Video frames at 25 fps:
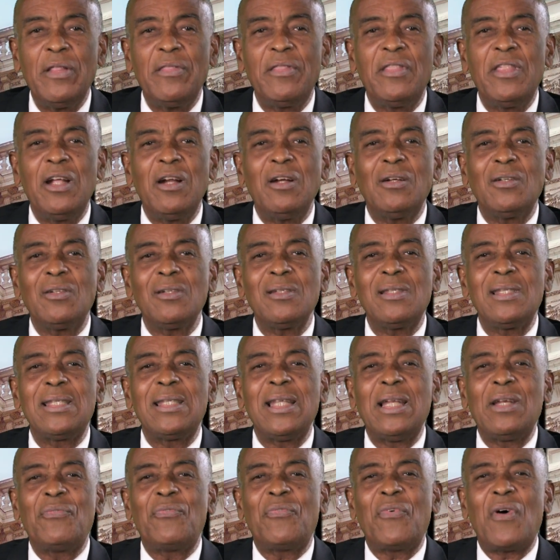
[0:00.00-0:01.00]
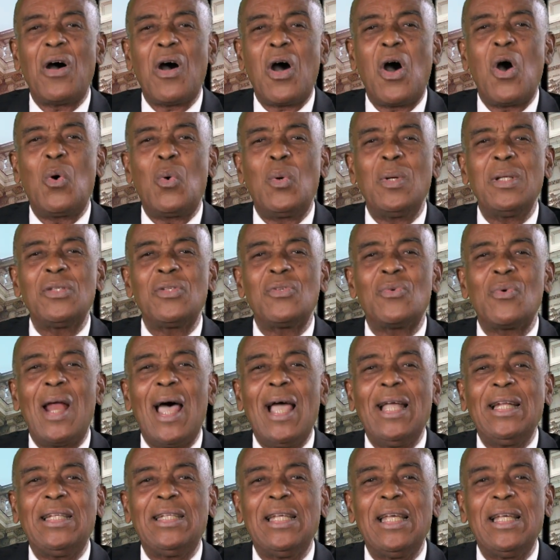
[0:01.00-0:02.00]
there to sit for hours
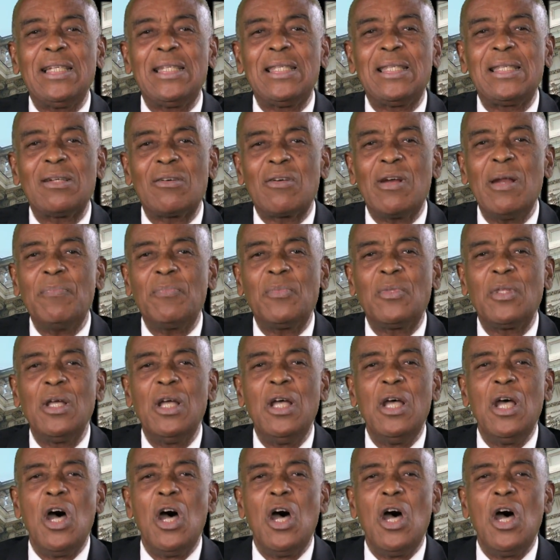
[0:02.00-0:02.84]
writing script